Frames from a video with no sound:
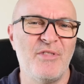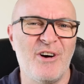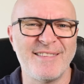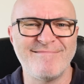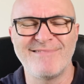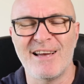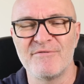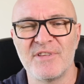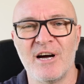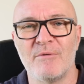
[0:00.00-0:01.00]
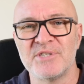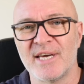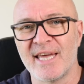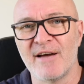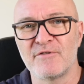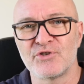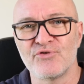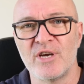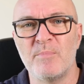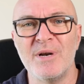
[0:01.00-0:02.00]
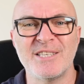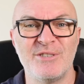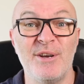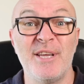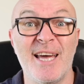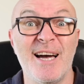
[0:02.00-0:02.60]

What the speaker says: that I don't think I would take out for street. Plus you only get